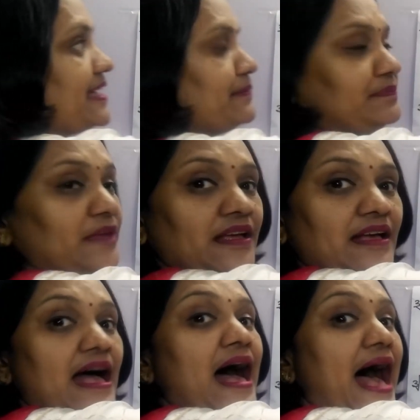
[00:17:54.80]
them
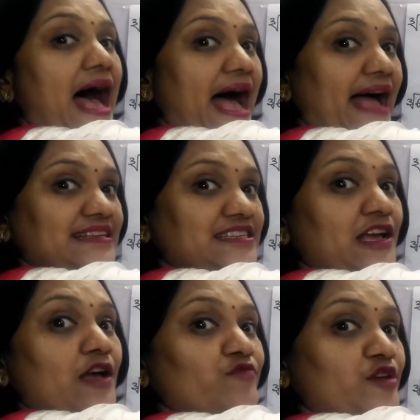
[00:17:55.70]
and
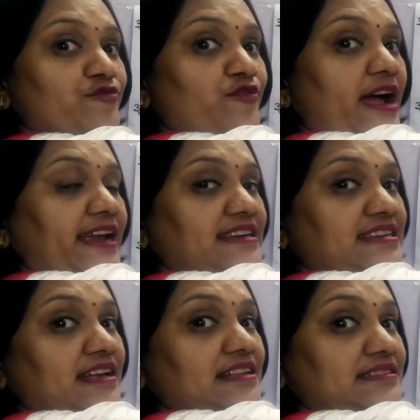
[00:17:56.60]
we find